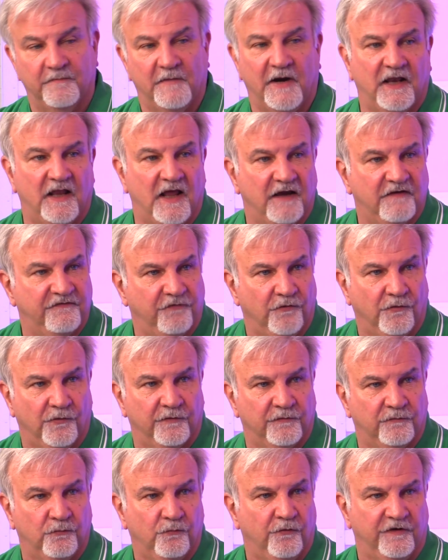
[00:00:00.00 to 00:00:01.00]
of somebody like
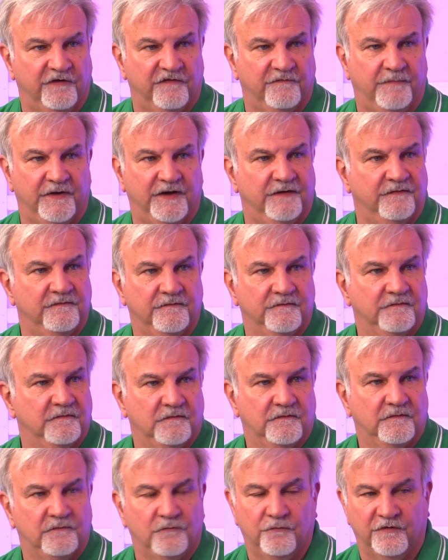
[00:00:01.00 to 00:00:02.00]
Ford would have been
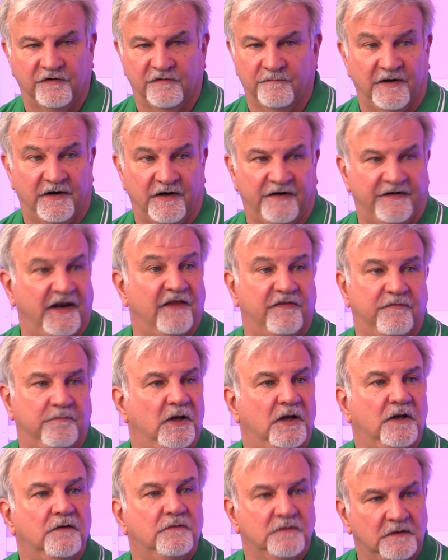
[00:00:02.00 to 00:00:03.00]
a
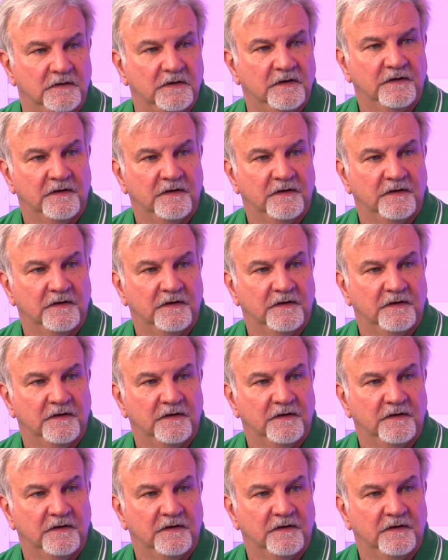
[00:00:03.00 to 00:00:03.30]
death blow,